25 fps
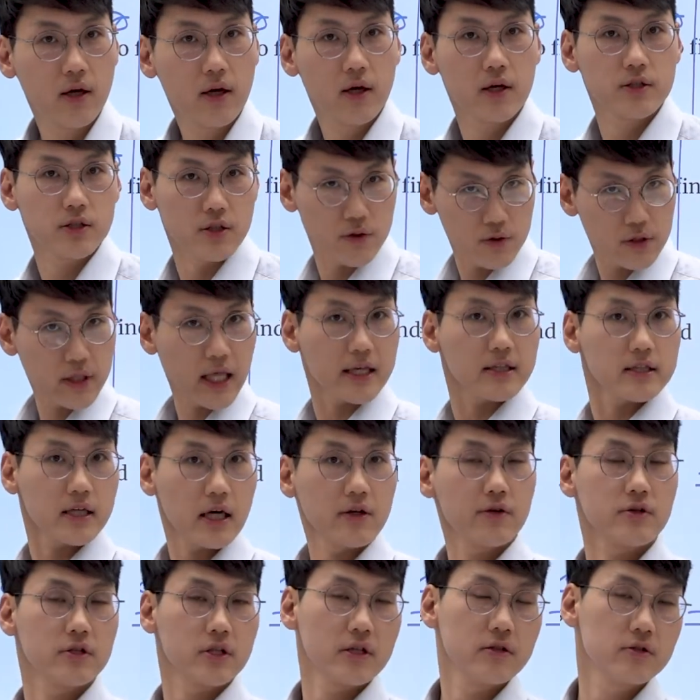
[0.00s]
So that's
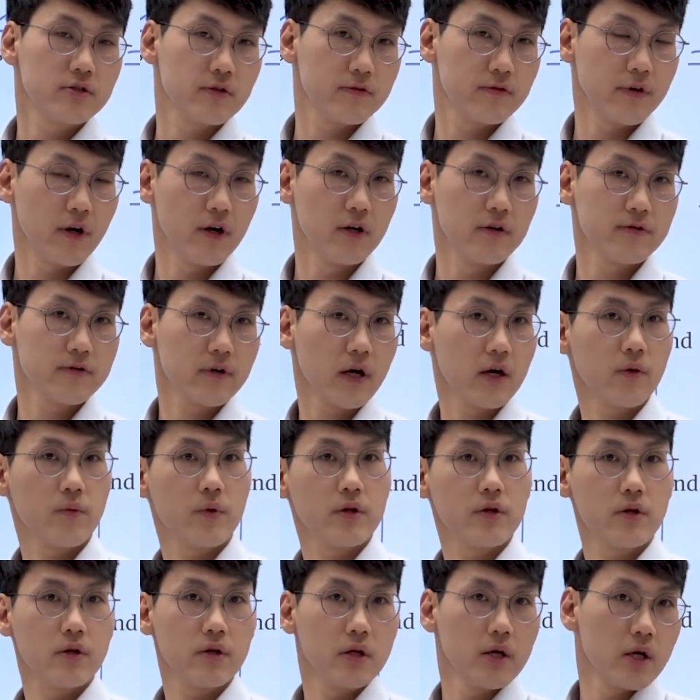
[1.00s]
how you can verify
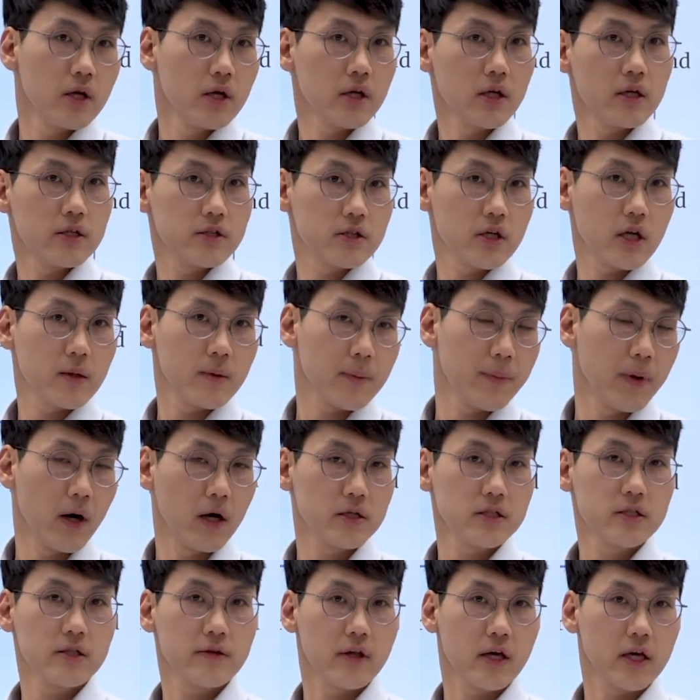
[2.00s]
whether it's going to be
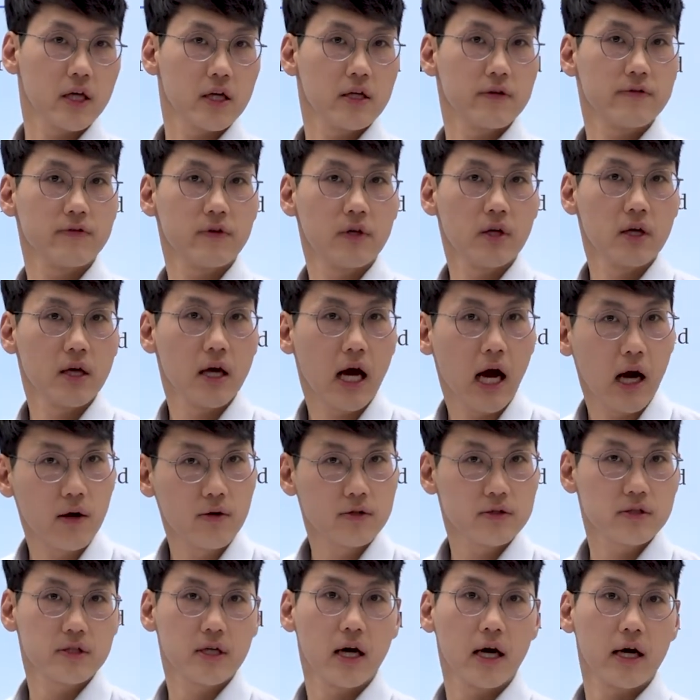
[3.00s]
positive, negative,
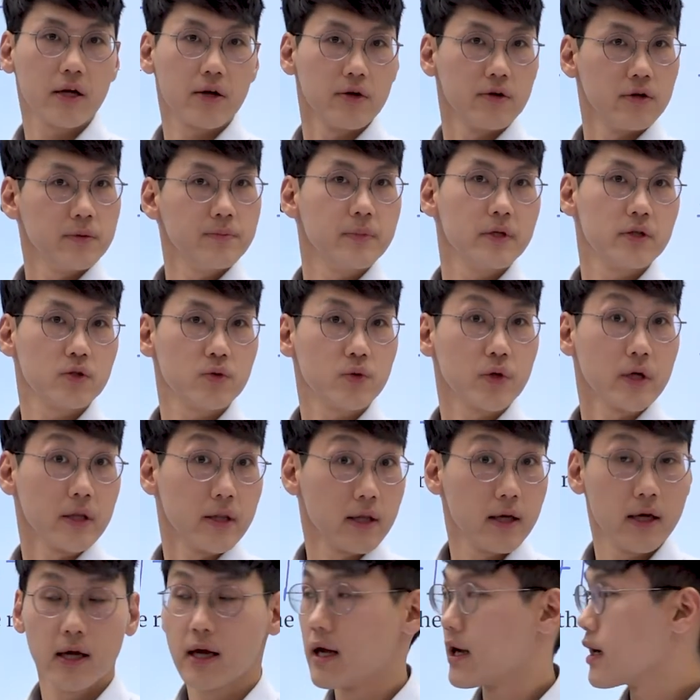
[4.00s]
outside, or in between.
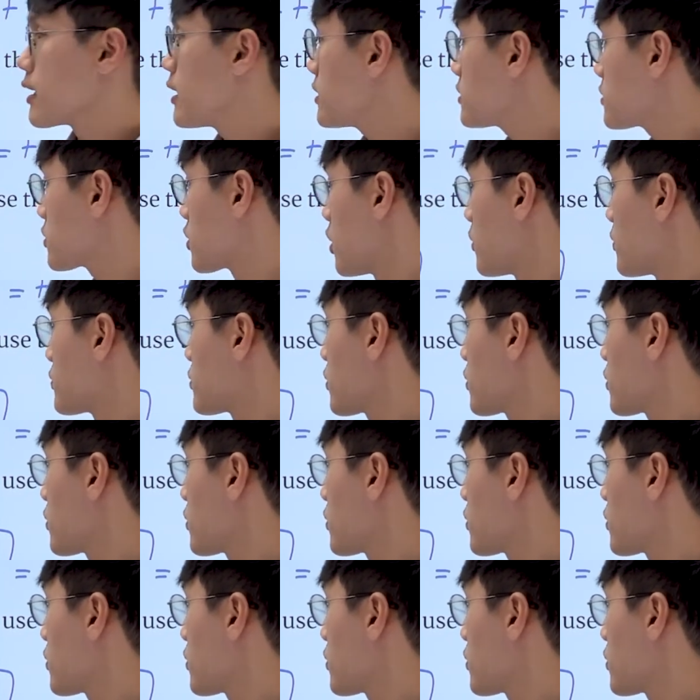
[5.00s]
Let's go with the